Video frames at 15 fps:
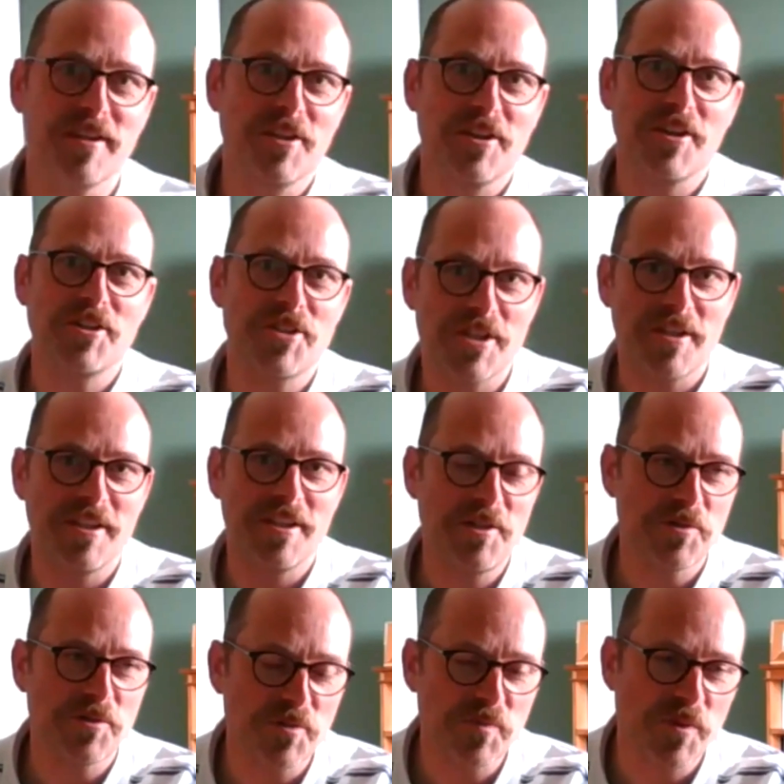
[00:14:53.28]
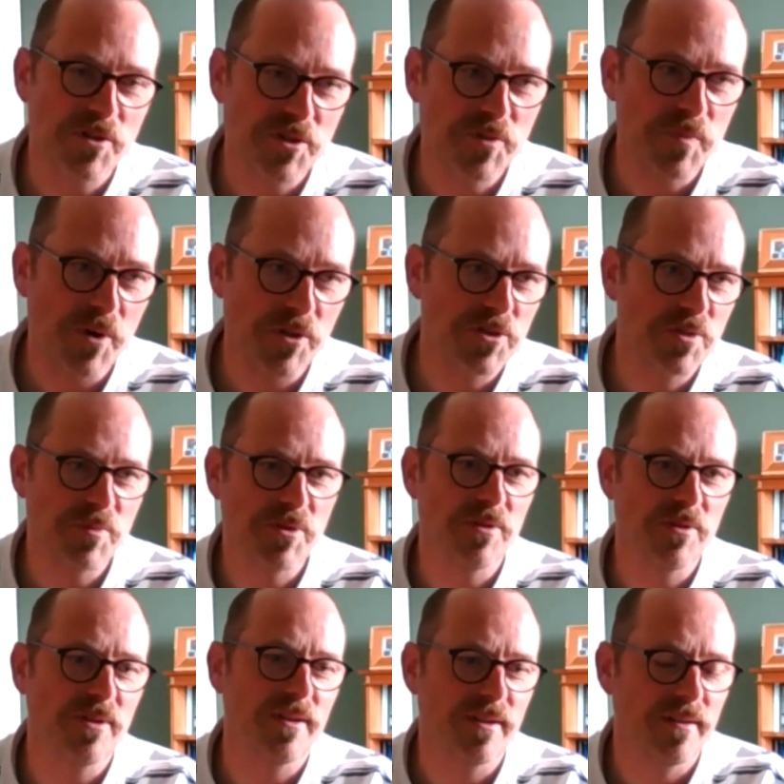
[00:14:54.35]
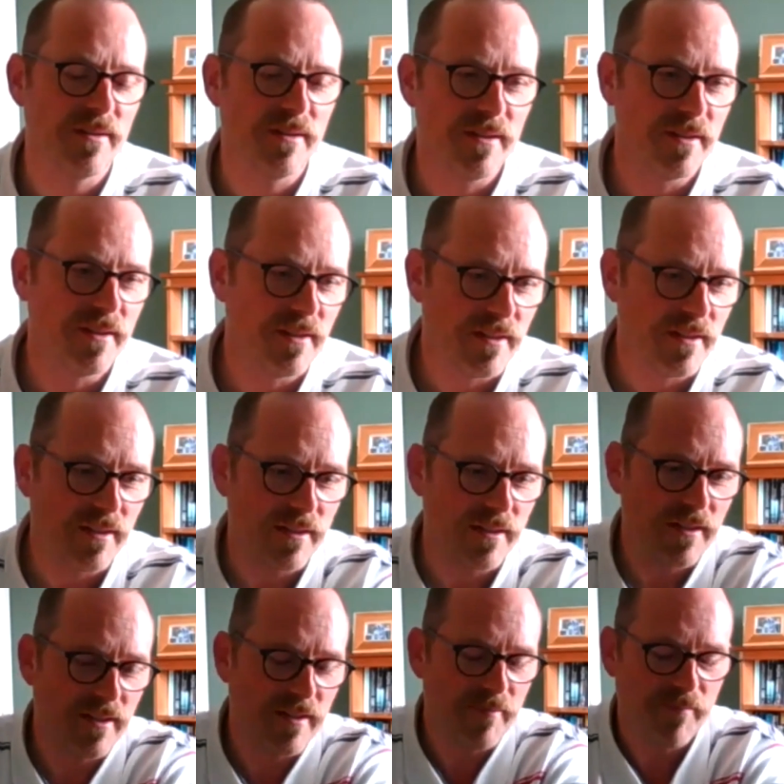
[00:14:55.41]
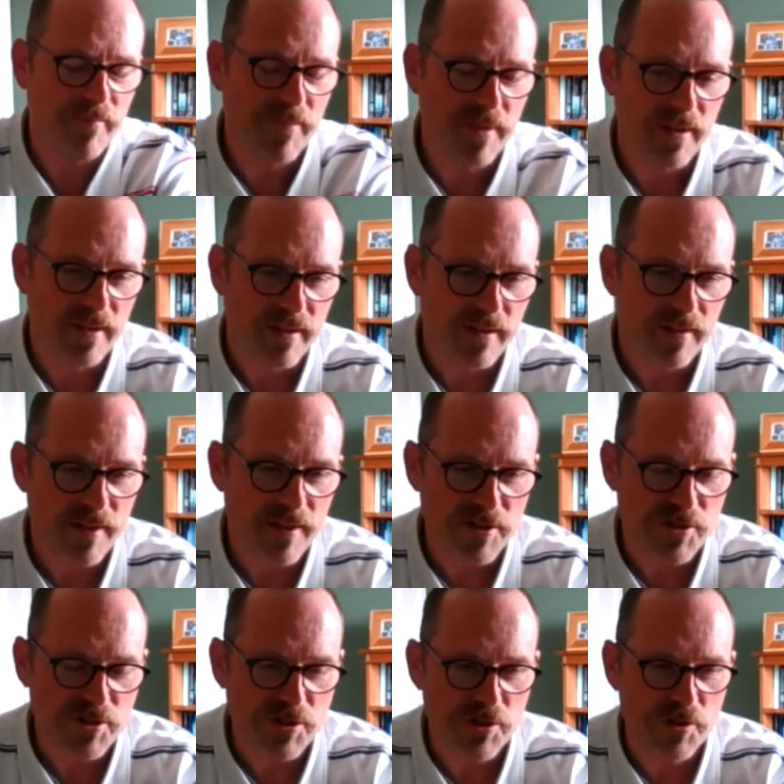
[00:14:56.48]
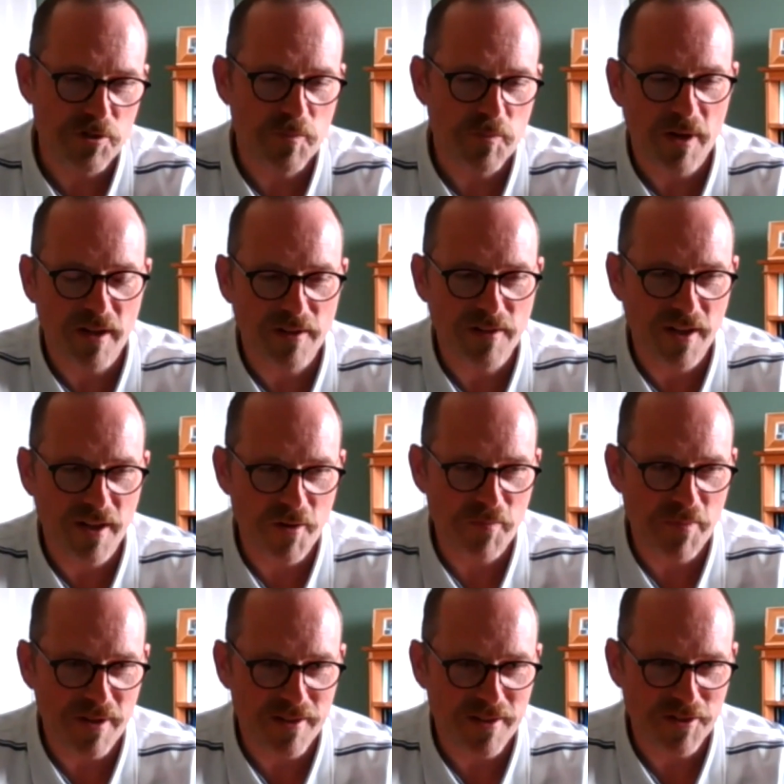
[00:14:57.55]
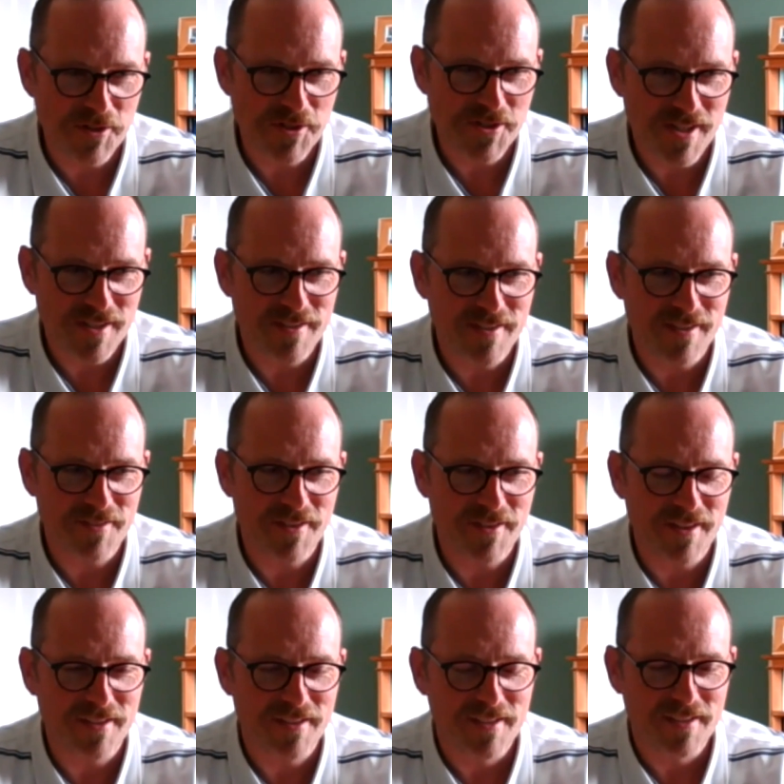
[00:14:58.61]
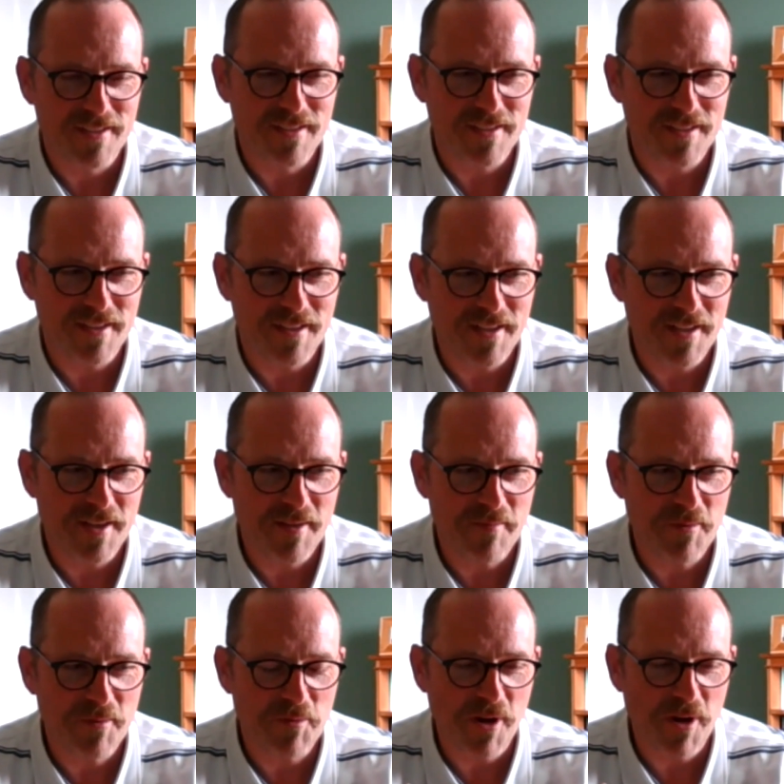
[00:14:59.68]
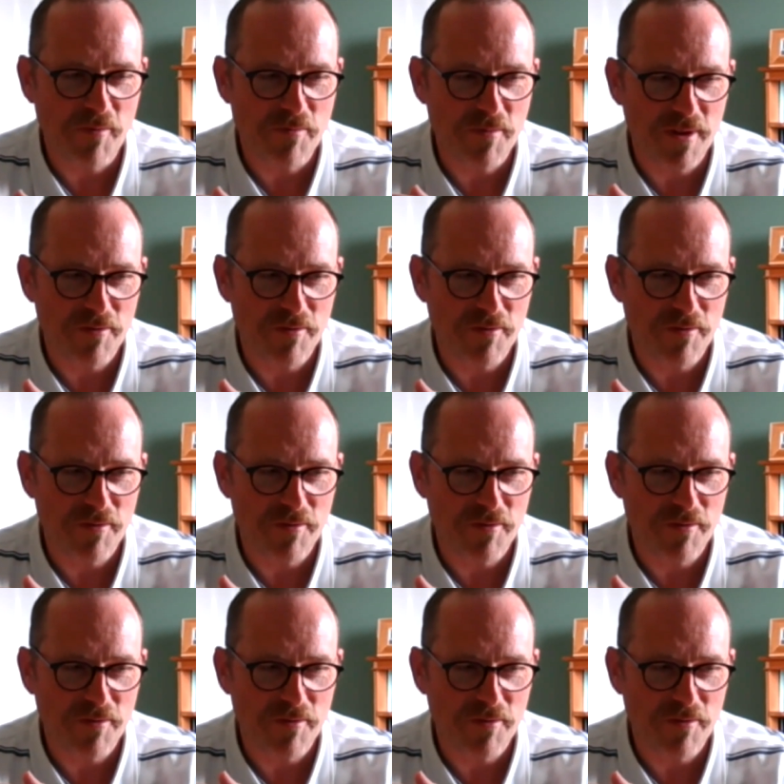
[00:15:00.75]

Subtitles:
and crush our egos as much as possible. And that's true. But the other bit that you said there that I'm